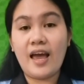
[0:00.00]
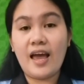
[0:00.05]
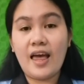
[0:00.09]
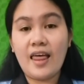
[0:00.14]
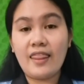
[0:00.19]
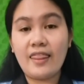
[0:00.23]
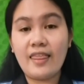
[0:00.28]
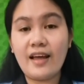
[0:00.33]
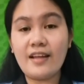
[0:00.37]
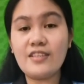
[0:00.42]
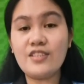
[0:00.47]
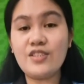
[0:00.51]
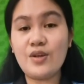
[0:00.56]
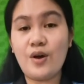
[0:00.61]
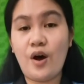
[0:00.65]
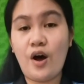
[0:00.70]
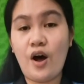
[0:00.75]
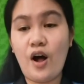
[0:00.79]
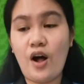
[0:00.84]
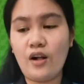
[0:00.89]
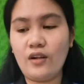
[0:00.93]
That's
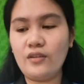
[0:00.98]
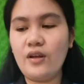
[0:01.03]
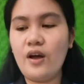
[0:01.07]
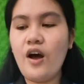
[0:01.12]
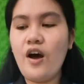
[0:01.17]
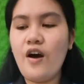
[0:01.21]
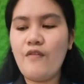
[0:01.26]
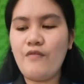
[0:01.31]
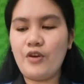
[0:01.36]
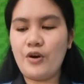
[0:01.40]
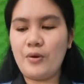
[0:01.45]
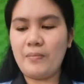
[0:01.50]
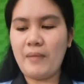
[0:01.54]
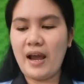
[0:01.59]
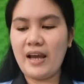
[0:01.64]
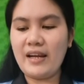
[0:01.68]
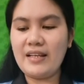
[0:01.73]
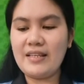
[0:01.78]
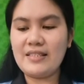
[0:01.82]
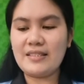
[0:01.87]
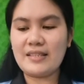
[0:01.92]
all for
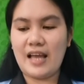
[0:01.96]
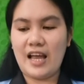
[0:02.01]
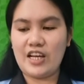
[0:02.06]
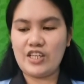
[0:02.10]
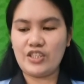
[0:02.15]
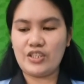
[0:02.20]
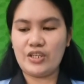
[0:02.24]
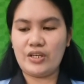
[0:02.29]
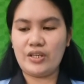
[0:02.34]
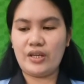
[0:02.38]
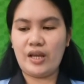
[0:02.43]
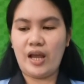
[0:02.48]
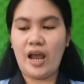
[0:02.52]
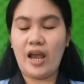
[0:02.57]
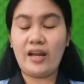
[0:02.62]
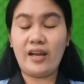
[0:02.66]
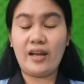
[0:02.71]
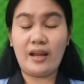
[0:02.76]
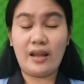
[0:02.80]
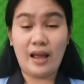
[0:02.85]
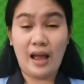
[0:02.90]
my discussion,
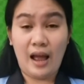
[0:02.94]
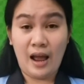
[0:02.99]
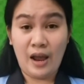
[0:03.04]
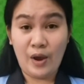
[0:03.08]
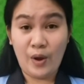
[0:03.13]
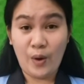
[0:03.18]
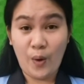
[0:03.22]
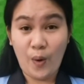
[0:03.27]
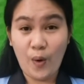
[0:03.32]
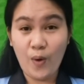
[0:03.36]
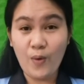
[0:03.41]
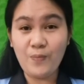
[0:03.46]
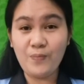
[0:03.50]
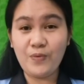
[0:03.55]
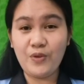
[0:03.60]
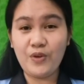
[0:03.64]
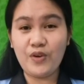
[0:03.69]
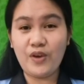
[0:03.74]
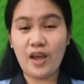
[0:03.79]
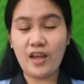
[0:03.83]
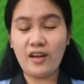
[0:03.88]
and I hope
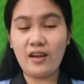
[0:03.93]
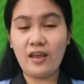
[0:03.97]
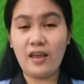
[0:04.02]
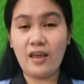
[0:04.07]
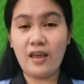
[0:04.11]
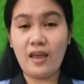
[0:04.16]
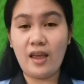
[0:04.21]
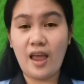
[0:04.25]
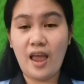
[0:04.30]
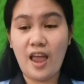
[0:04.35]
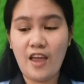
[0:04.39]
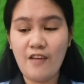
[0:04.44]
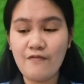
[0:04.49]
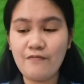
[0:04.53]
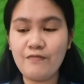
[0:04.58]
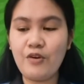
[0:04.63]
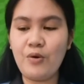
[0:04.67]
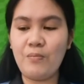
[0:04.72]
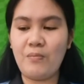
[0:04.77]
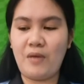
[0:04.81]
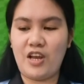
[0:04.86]
you gain
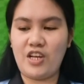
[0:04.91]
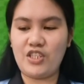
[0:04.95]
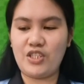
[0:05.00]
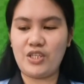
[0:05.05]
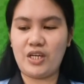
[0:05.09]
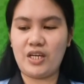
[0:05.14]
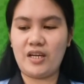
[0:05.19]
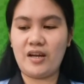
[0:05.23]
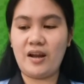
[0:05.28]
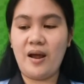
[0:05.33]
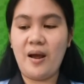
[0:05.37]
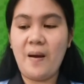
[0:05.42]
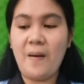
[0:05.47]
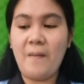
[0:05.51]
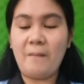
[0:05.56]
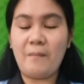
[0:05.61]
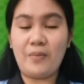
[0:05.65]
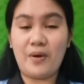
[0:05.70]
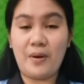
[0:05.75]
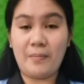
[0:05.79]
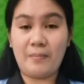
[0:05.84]

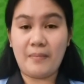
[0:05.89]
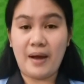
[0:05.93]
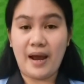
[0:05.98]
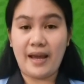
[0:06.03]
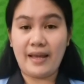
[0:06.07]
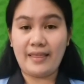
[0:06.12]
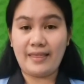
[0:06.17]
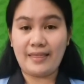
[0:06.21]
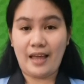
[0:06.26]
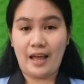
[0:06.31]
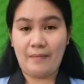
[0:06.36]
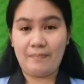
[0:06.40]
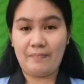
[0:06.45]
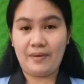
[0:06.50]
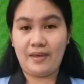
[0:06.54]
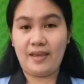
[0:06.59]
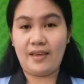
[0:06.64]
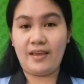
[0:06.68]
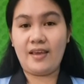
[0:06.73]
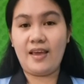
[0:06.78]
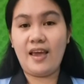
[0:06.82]
information from my
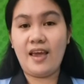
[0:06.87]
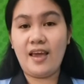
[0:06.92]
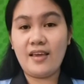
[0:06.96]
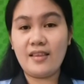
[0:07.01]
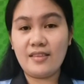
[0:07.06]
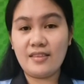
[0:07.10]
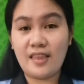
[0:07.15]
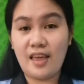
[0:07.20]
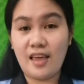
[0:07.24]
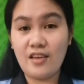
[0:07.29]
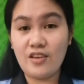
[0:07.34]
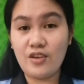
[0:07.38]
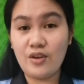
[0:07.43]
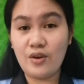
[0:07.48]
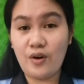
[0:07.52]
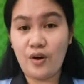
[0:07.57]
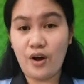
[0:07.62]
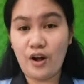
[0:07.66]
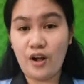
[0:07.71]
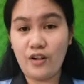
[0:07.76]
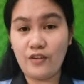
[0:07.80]
topic. Thank you
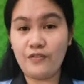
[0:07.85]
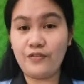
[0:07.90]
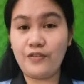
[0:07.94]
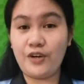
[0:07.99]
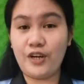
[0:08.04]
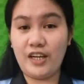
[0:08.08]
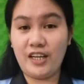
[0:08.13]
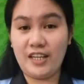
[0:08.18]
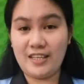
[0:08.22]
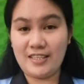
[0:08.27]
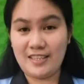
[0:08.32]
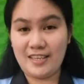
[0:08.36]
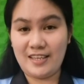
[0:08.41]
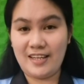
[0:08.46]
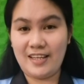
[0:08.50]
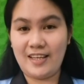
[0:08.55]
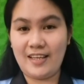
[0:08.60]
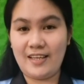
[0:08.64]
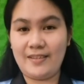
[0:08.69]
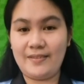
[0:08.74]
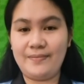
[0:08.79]
all for
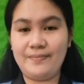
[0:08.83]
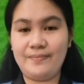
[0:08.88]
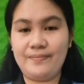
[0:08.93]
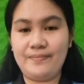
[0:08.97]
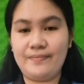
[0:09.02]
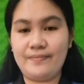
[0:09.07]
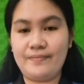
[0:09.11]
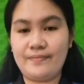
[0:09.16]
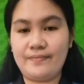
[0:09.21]
listening.